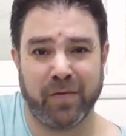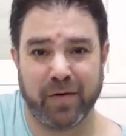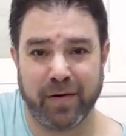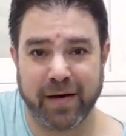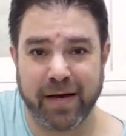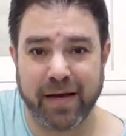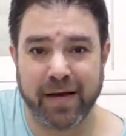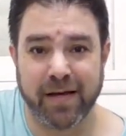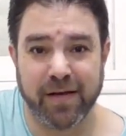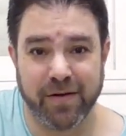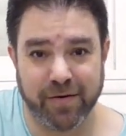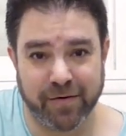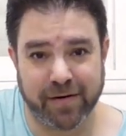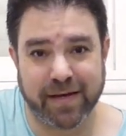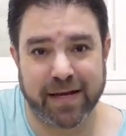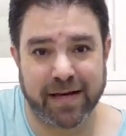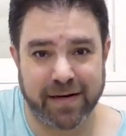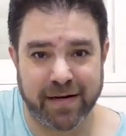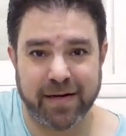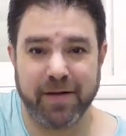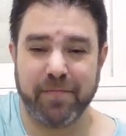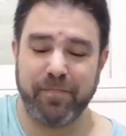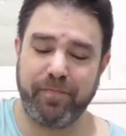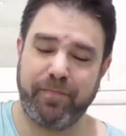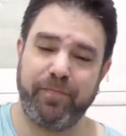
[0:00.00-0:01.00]
Okay, you
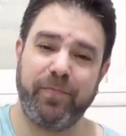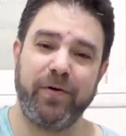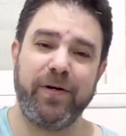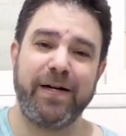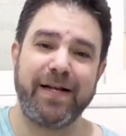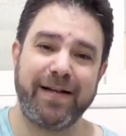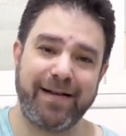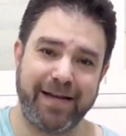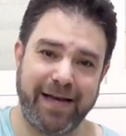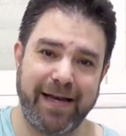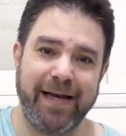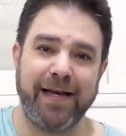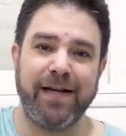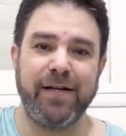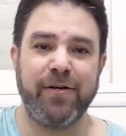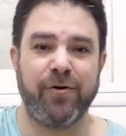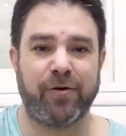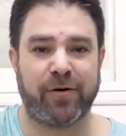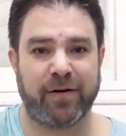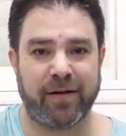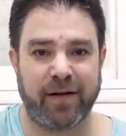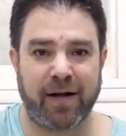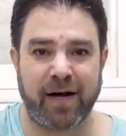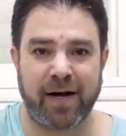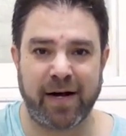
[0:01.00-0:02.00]
can put it in
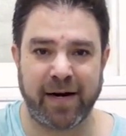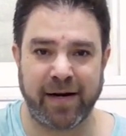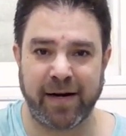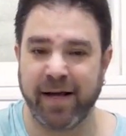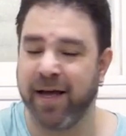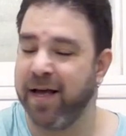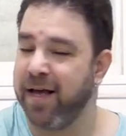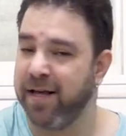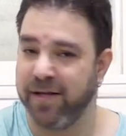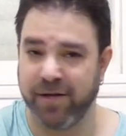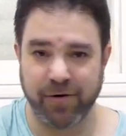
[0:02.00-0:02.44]
your line.